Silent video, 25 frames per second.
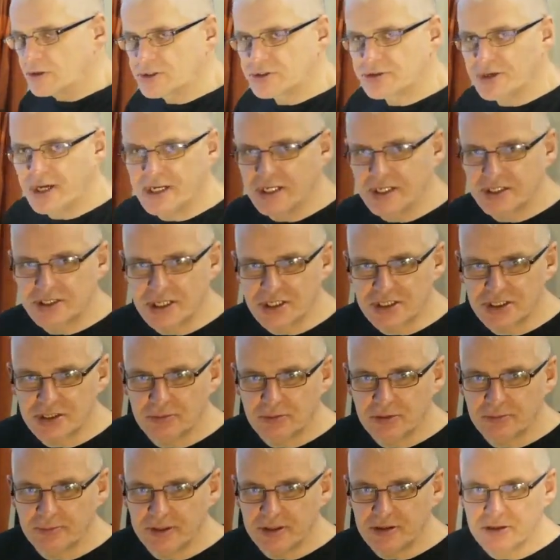training session
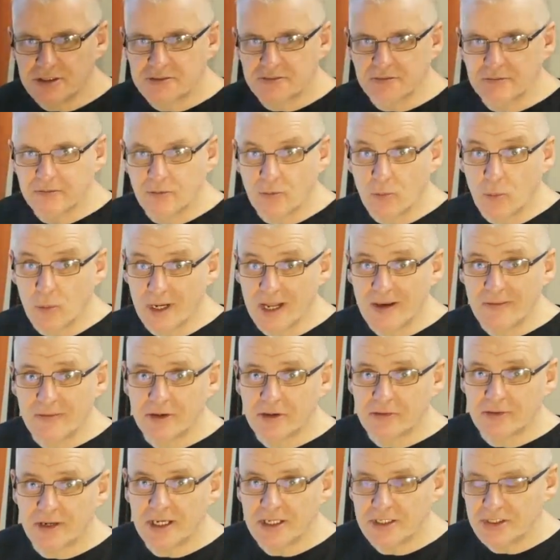will be useful for whatever
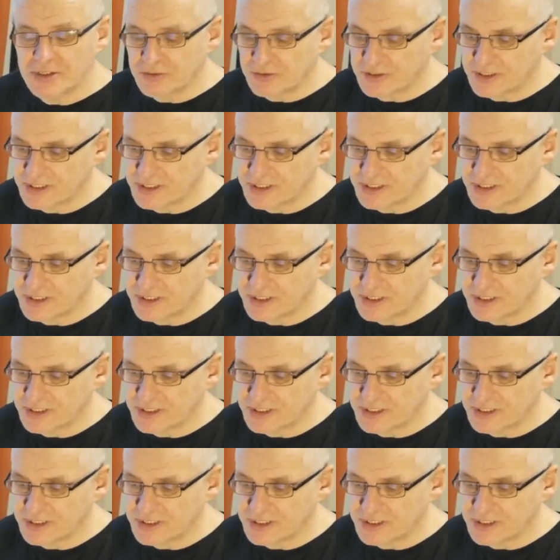grade you're